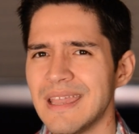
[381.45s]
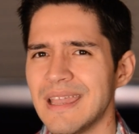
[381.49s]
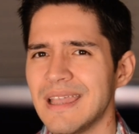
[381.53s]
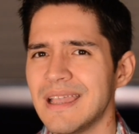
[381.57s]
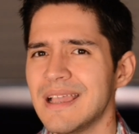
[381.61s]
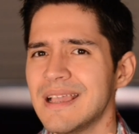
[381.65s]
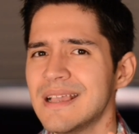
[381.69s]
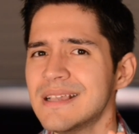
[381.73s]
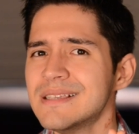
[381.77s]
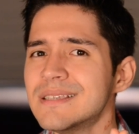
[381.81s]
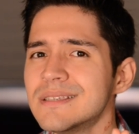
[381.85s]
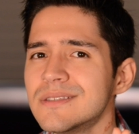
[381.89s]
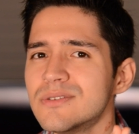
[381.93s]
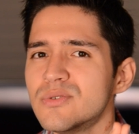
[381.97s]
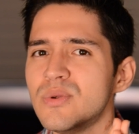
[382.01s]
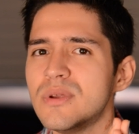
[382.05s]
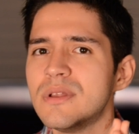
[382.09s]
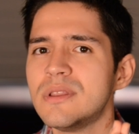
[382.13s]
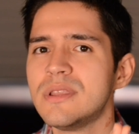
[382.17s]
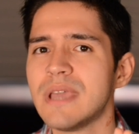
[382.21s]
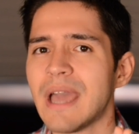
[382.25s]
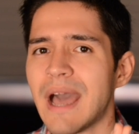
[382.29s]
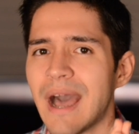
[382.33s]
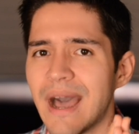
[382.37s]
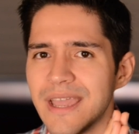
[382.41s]
is it
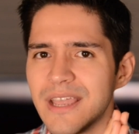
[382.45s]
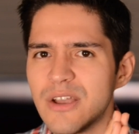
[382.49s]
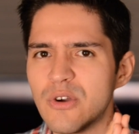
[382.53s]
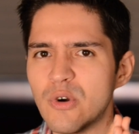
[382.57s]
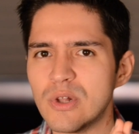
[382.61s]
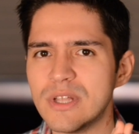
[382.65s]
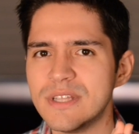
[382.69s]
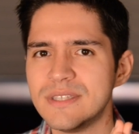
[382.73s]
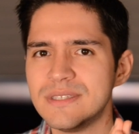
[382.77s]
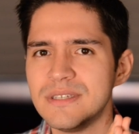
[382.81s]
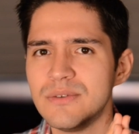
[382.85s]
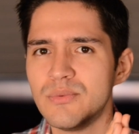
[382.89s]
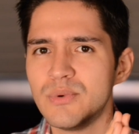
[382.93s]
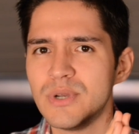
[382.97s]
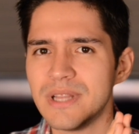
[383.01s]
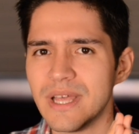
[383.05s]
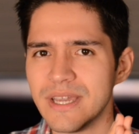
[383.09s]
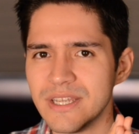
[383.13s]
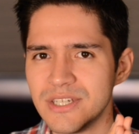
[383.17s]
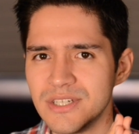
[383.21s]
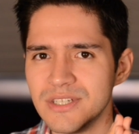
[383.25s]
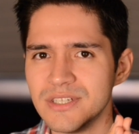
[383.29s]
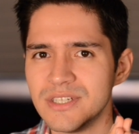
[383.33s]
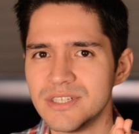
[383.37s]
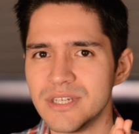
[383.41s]
really a high quality
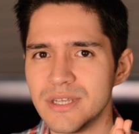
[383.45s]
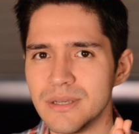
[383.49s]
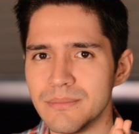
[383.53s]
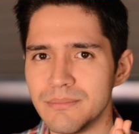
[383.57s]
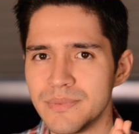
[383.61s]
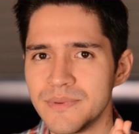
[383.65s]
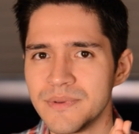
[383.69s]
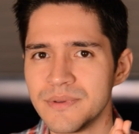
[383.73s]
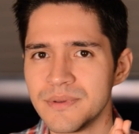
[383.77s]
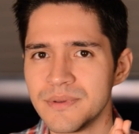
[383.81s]
relationship?